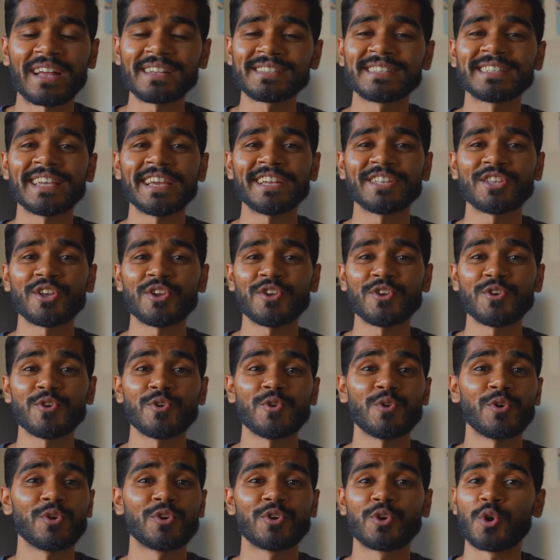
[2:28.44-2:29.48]
I say to
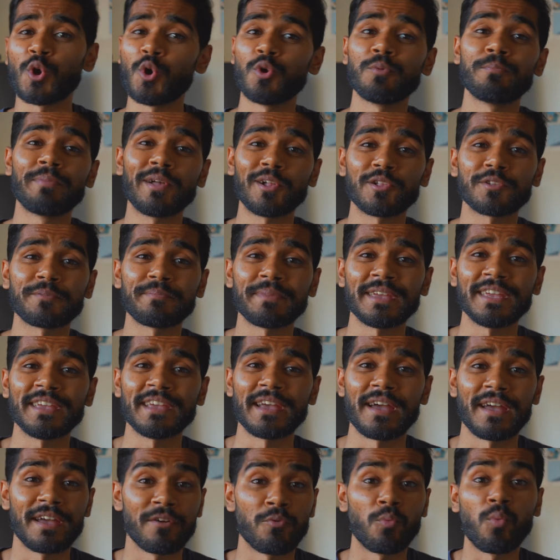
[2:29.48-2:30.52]
you, go build me
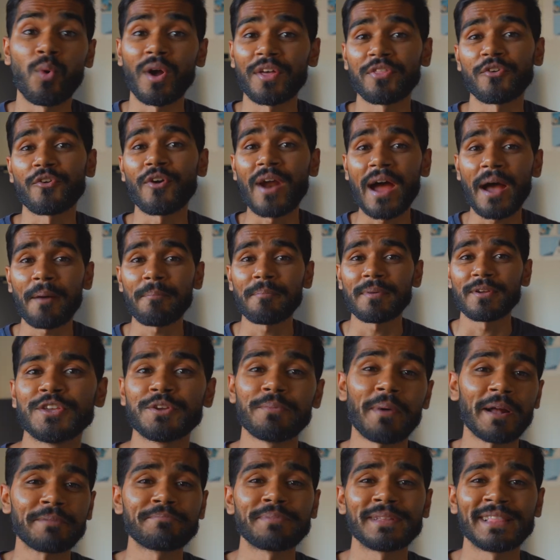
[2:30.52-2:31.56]
a weather app,
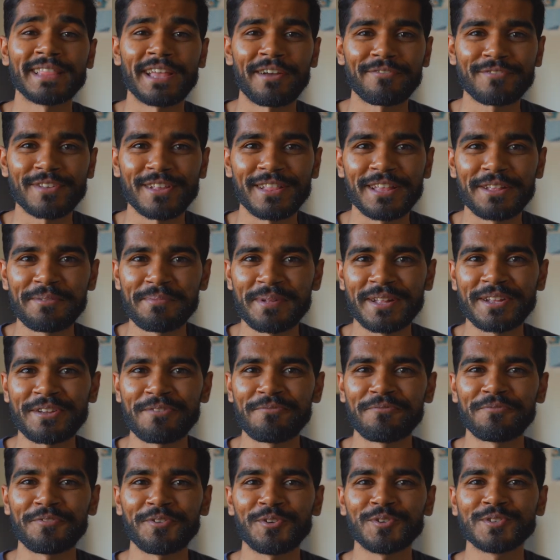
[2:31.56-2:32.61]
you might be left a little bit
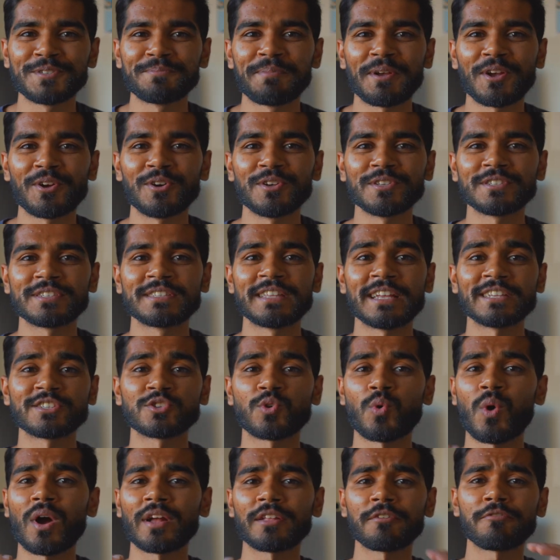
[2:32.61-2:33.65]
confused because there's
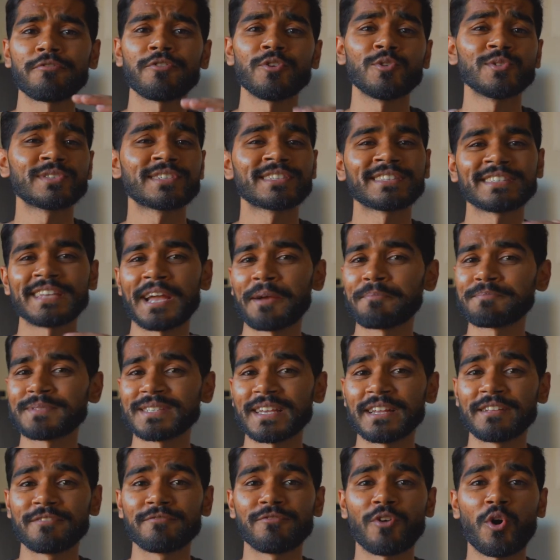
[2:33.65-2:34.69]
quite a few steps
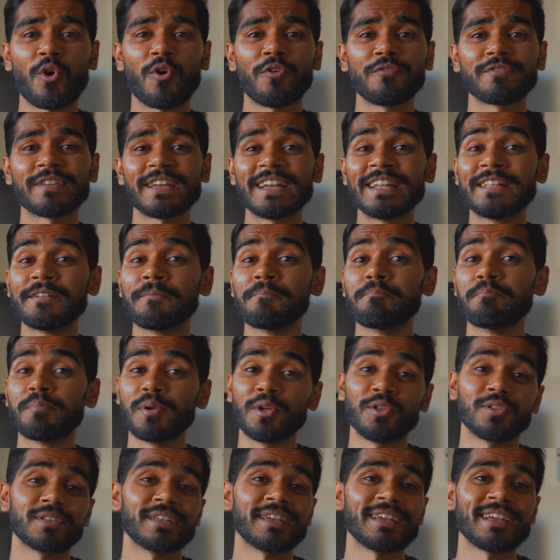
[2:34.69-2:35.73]
involved in
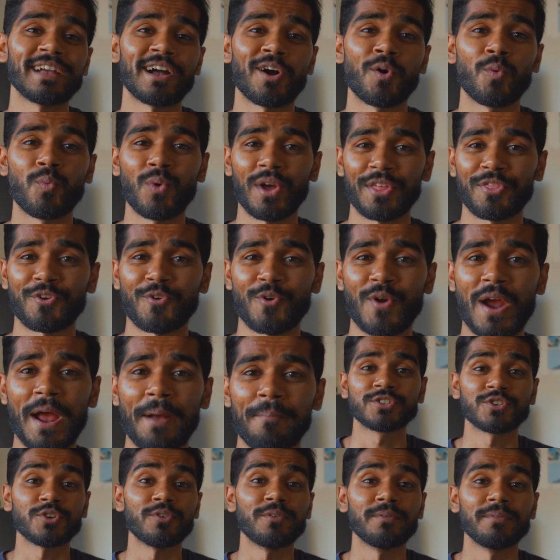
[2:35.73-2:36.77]
building building a weather
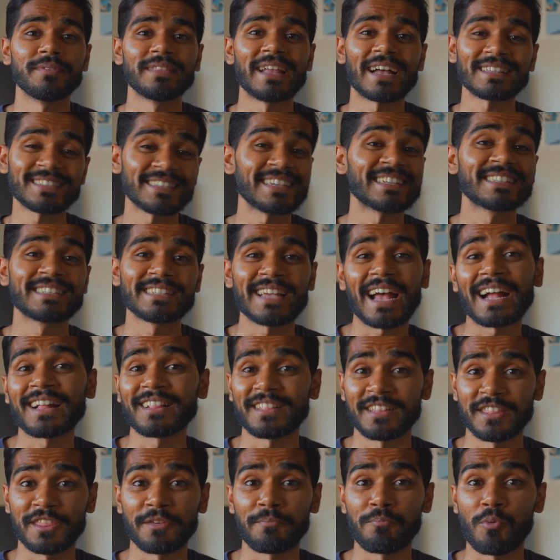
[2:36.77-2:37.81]
app. So that's
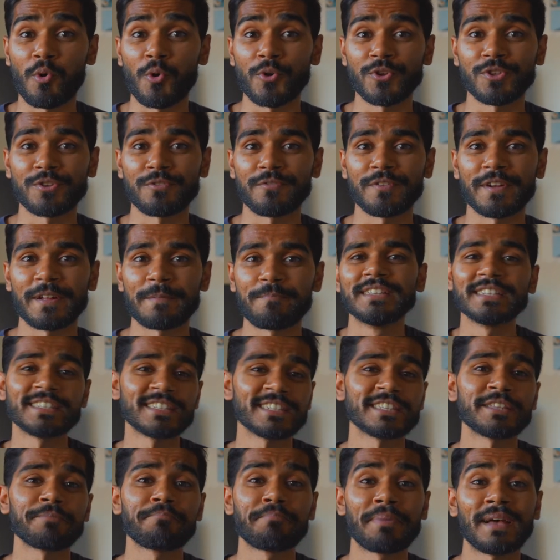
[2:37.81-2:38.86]
exactly the point of it.
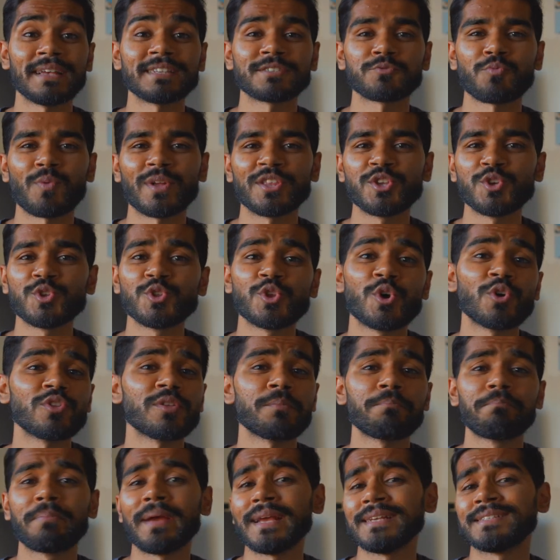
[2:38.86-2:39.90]
This is the best when you know
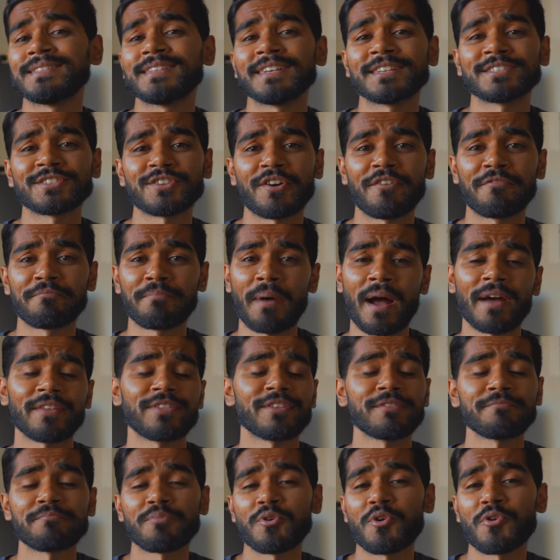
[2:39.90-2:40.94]
the basics of
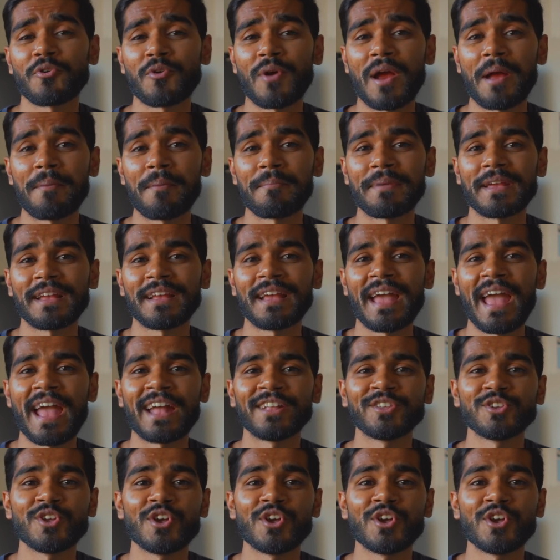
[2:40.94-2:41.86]
Python programming and